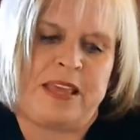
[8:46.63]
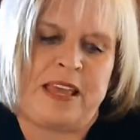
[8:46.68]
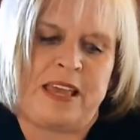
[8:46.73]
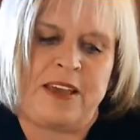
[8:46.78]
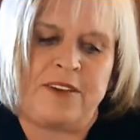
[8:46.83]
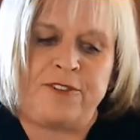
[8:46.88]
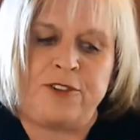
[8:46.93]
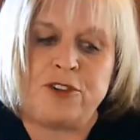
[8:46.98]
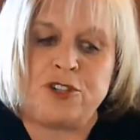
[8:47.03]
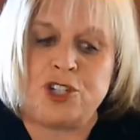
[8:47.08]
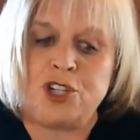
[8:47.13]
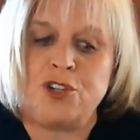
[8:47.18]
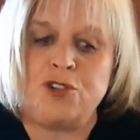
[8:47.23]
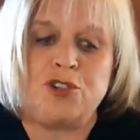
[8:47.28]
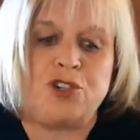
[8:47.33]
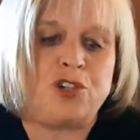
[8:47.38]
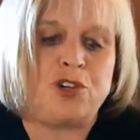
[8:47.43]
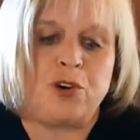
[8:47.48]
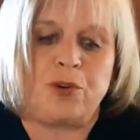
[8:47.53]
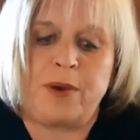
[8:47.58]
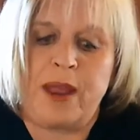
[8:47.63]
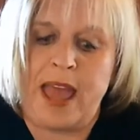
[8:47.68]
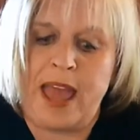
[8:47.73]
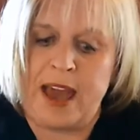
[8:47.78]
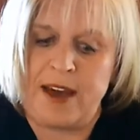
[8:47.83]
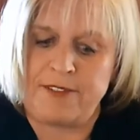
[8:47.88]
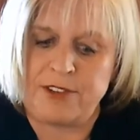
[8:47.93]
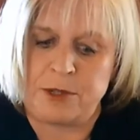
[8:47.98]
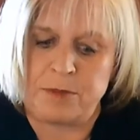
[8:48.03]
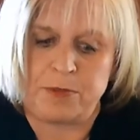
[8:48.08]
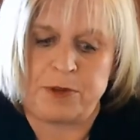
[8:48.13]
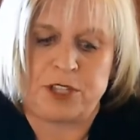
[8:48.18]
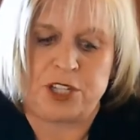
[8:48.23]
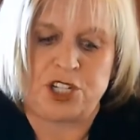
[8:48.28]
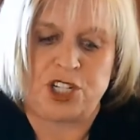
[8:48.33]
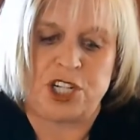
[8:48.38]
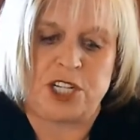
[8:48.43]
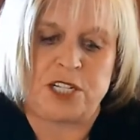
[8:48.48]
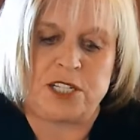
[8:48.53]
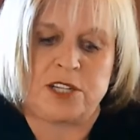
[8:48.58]
if you choose, you don't have to put
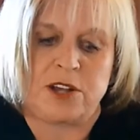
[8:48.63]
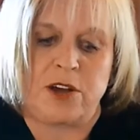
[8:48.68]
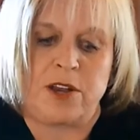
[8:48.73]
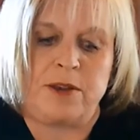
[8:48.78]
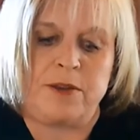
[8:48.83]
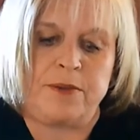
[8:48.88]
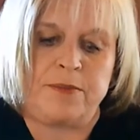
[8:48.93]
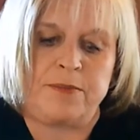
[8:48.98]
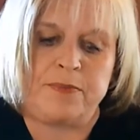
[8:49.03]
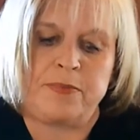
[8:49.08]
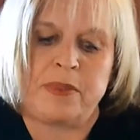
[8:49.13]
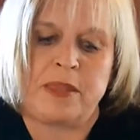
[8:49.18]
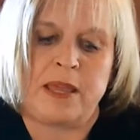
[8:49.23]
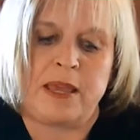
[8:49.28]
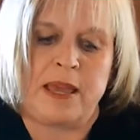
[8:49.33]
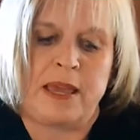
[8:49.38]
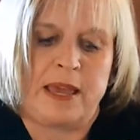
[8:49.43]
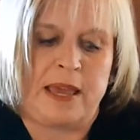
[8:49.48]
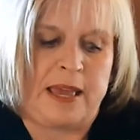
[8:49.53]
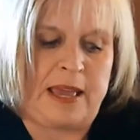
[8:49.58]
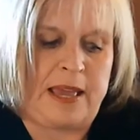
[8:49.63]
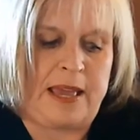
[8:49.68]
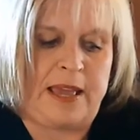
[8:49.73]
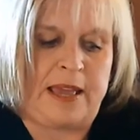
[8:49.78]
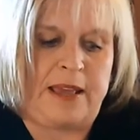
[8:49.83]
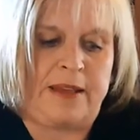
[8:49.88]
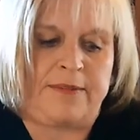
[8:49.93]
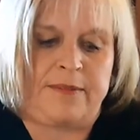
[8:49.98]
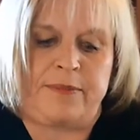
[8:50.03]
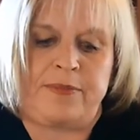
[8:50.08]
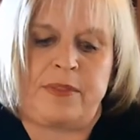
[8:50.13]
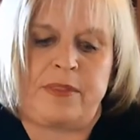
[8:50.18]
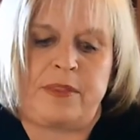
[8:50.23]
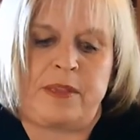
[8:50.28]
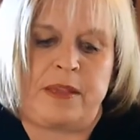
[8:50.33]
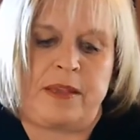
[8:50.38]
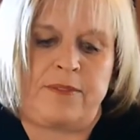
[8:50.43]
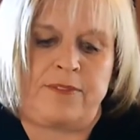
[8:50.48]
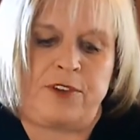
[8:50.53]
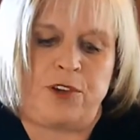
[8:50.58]
the cheese on.
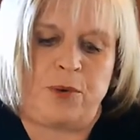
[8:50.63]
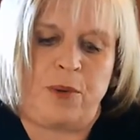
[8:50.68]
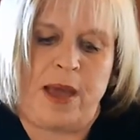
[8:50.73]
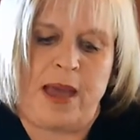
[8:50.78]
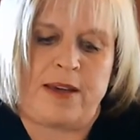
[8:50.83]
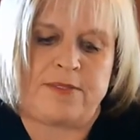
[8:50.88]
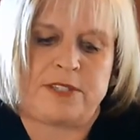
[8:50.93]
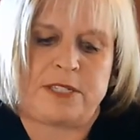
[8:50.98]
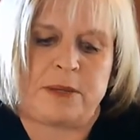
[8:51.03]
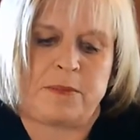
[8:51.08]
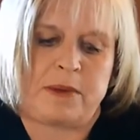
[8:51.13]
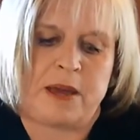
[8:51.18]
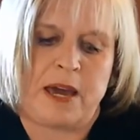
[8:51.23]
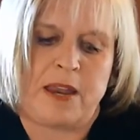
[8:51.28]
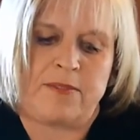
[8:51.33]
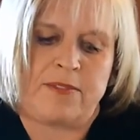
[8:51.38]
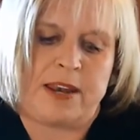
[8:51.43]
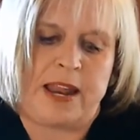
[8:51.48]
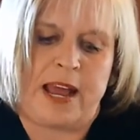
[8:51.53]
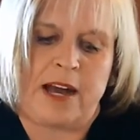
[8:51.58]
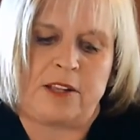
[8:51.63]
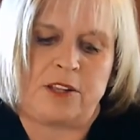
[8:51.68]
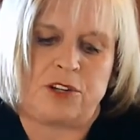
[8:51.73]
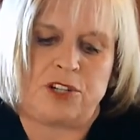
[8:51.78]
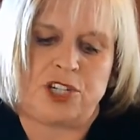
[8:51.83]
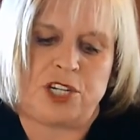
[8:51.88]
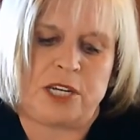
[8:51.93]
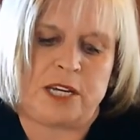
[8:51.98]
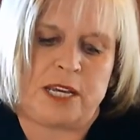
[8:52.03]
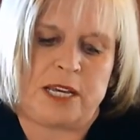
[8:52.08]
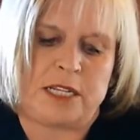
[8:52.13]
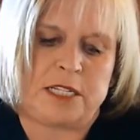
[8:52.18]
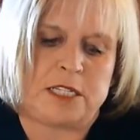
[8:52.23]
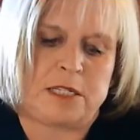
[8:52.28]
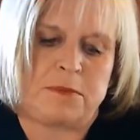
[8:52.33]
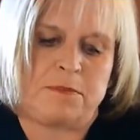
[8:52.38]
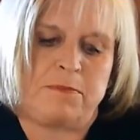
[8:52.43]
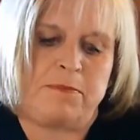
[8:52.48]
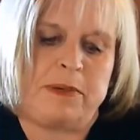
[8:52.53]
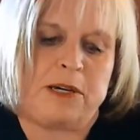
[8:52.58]
If you have some kind of an allergy
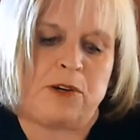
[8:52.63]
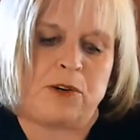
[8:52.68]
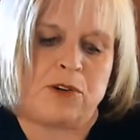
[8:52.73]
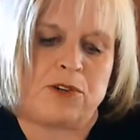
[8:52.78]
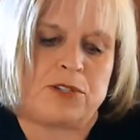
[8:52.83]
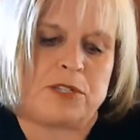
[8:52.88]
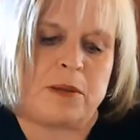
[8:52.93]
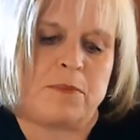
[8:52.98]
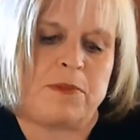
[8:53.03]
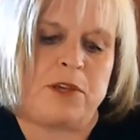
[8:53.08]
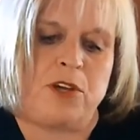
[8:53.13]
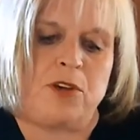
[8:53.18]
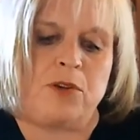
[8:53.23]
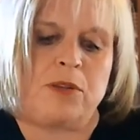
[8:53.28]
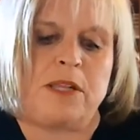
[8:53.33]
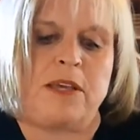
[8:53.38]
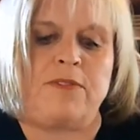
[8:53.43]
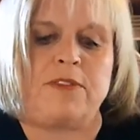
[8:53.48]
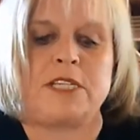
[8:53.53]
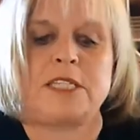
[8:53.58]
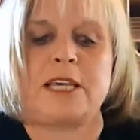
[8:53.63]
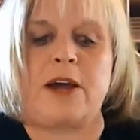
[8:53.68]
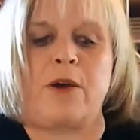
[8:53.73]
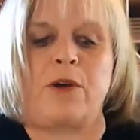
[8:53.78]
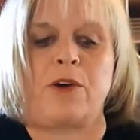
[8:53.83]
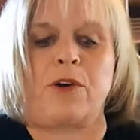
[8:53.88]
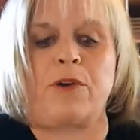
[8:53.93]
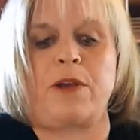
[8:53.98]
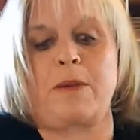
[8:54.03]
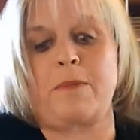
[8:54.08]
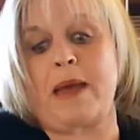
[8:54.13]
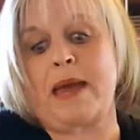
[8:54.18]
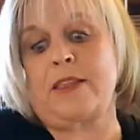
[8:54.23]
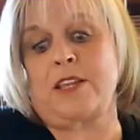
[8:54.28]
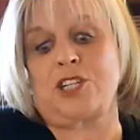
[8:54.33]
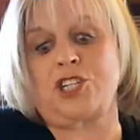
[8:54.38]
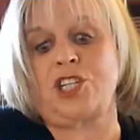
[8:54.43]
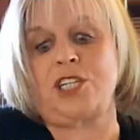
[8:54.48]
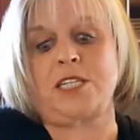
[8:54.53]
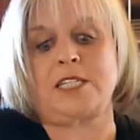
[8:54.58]
against milk or something, you can leave the sour cream
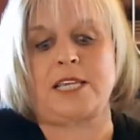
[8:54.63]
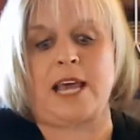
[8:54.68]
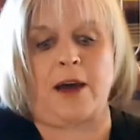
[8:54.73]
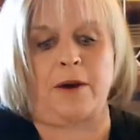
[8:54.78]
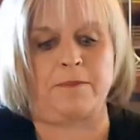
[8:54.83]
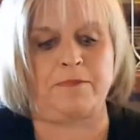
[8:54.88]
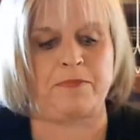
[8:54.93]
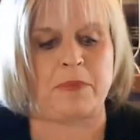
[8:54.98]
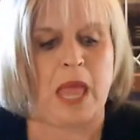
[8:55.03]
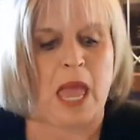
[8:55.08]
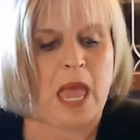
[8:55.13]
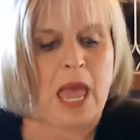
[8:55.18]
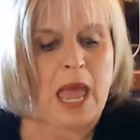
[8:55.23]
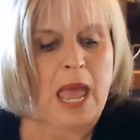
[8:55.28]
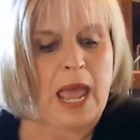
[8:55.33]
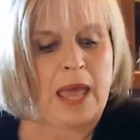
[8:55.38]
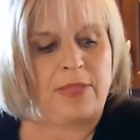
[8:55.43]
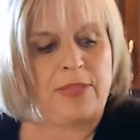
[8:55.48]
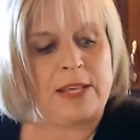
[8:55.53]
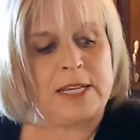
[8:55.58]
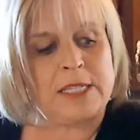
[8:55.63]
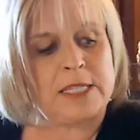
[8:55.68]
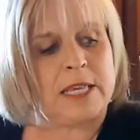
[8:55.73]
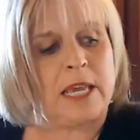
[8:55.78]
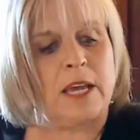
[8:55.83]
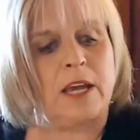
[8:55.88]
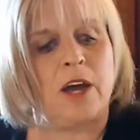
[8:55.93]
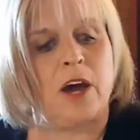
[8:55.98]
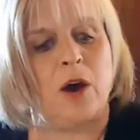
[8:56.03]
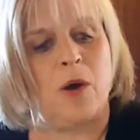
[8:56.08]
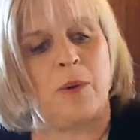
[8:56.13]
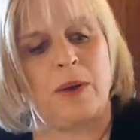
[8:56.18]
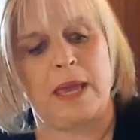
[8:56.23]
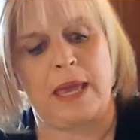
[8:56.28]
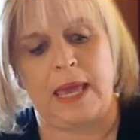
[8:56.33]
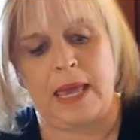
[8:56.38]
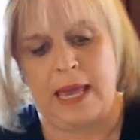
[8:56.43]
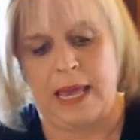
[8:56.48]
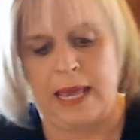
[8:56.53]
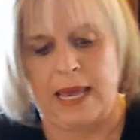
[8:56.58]
and the cheese out. And this can
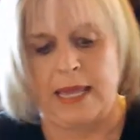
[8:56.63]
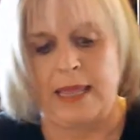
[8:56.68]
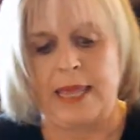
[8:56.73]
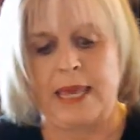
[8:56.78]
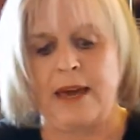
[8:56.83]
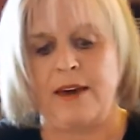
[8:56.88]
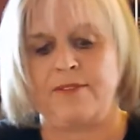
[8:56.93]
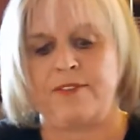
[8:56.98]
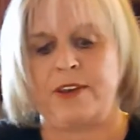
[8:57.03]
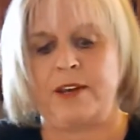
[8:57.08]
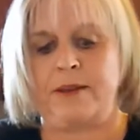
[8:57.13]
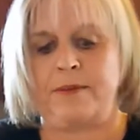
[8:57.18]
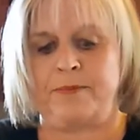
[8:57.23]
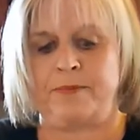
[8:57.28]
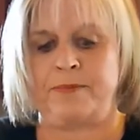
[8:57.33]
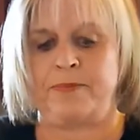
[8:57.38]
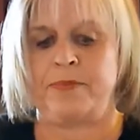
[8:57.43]
go in the oven,